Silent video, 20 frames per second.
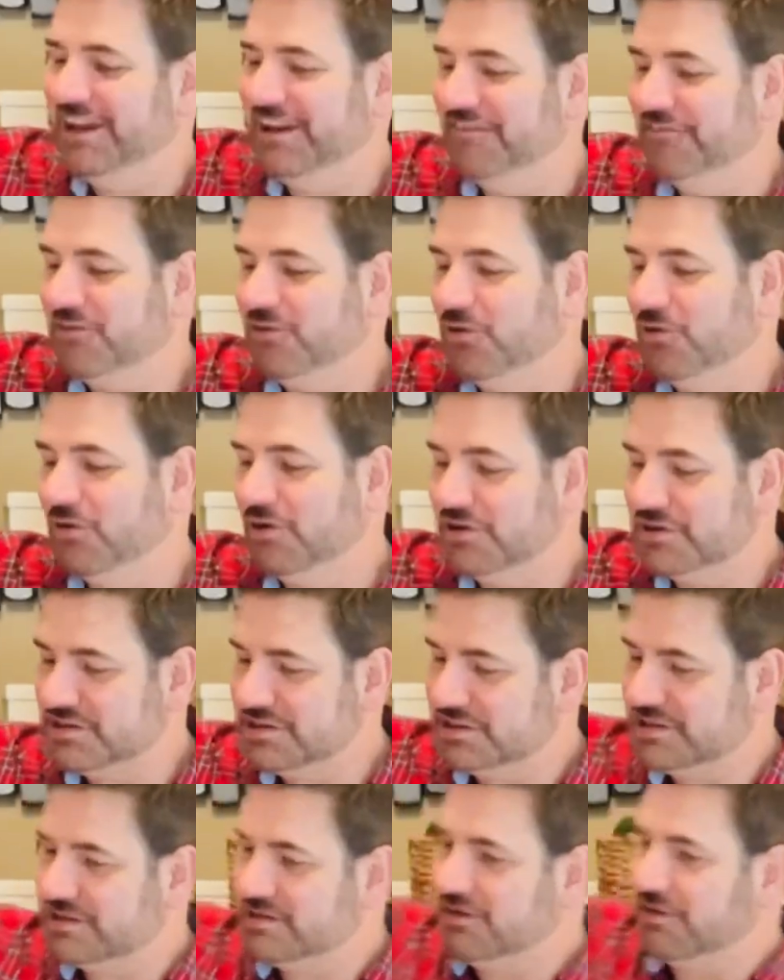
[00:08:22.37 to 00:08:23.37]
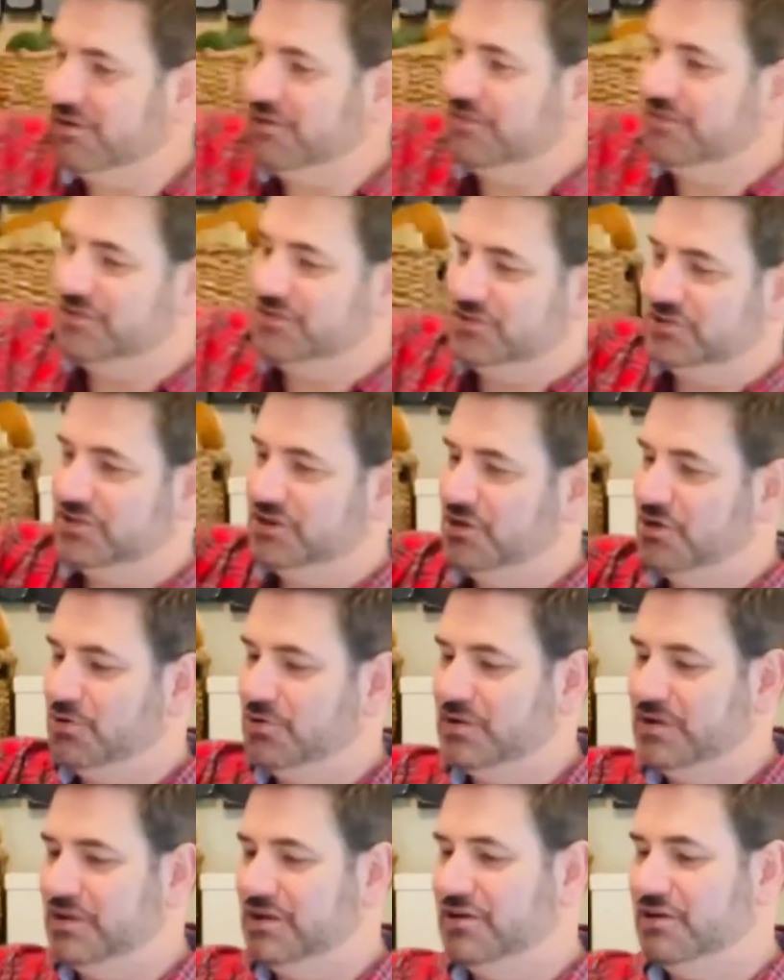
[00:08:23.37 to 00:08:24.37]
of course, the star of the show
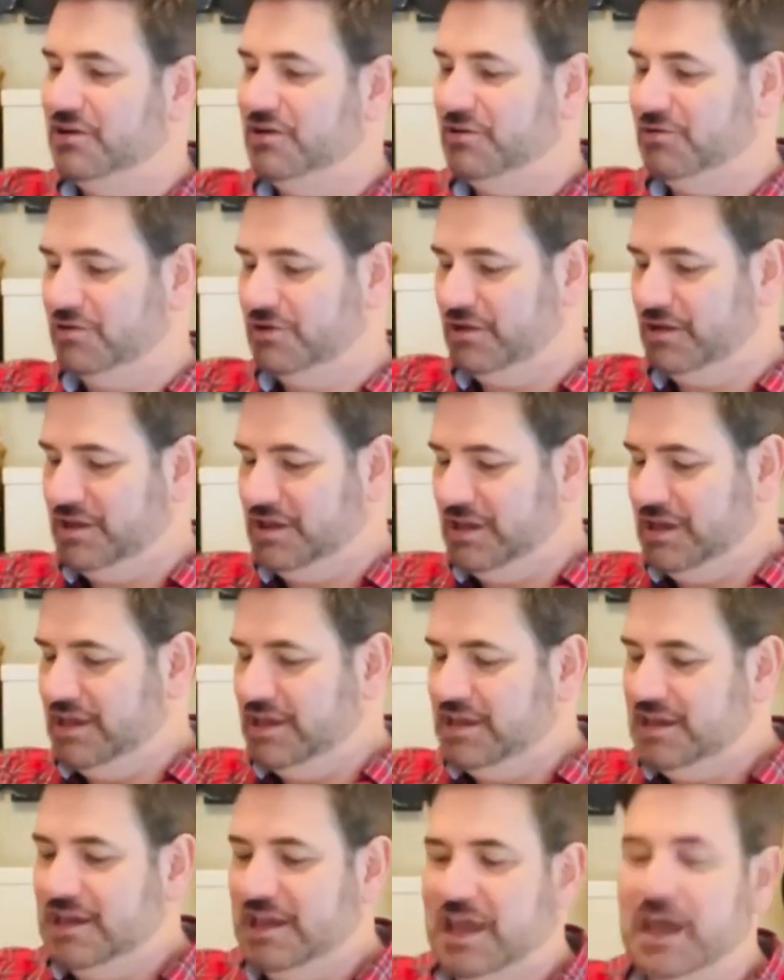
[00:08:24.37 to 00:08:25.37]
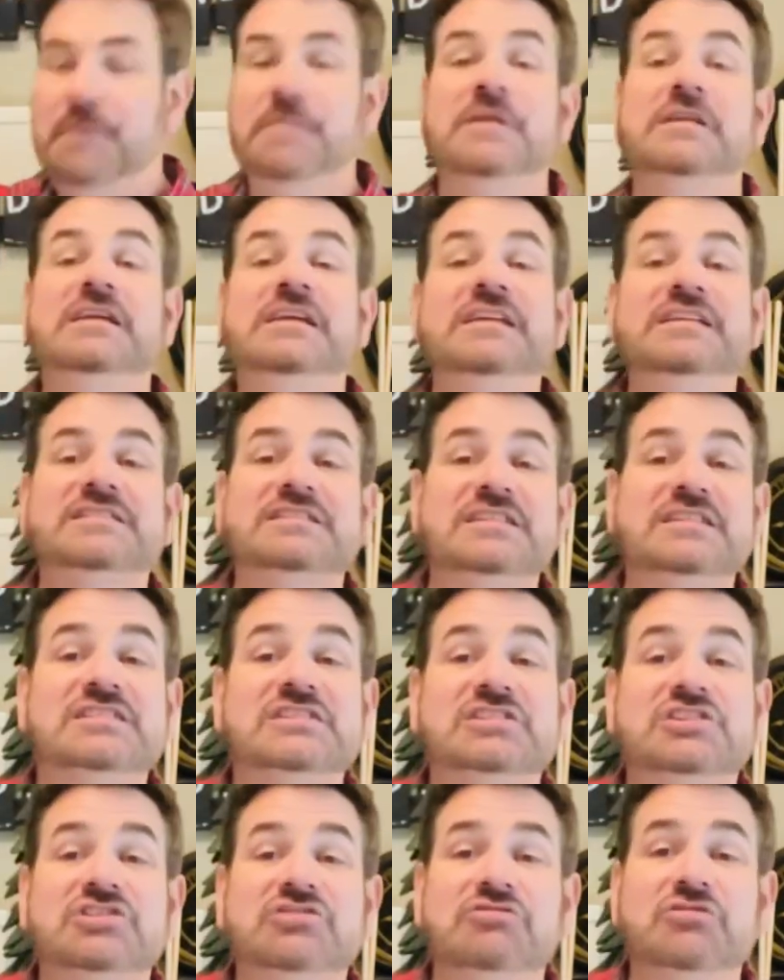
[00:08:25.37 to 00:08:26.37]
here, Ebenezer
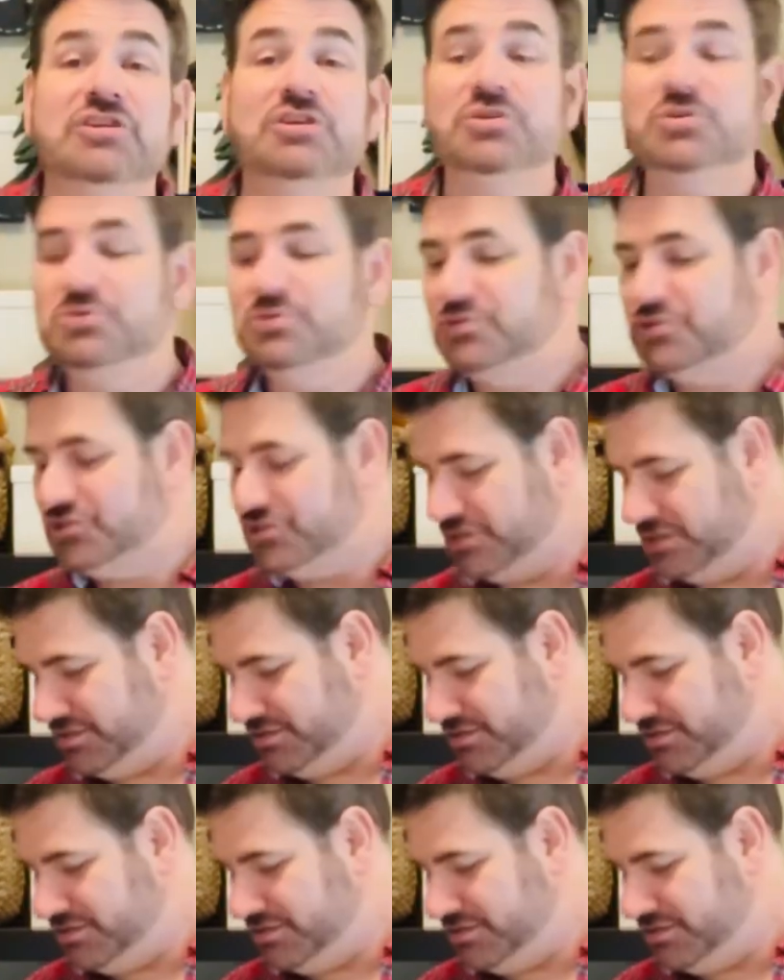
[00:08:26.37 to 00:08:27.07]
Scrooge.